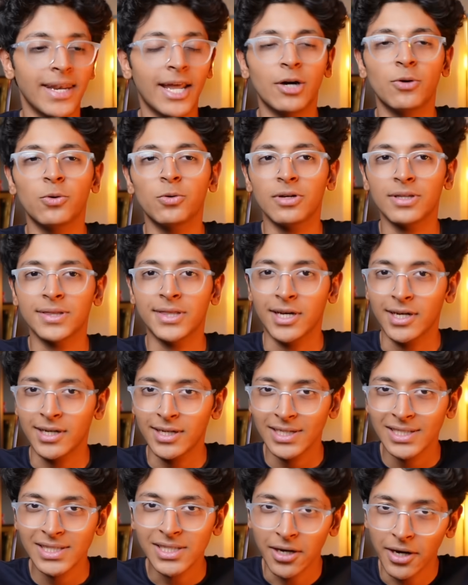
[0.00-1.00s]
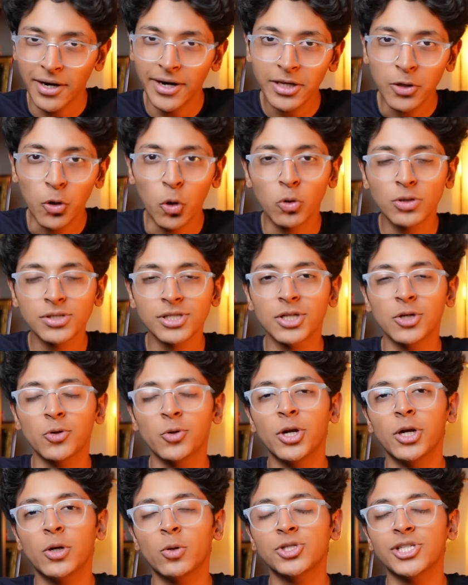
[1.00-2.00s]
Now, the third course
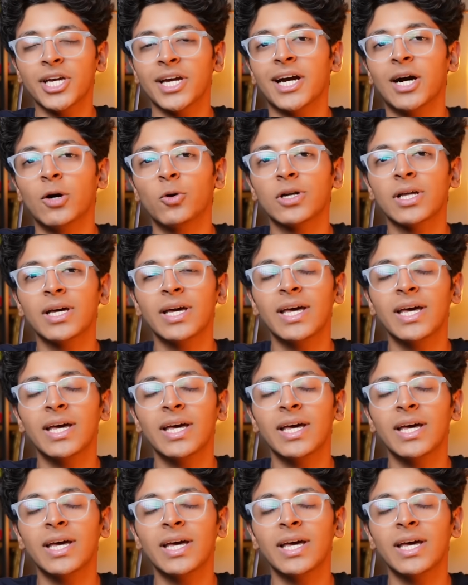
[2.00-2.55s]
you need to check out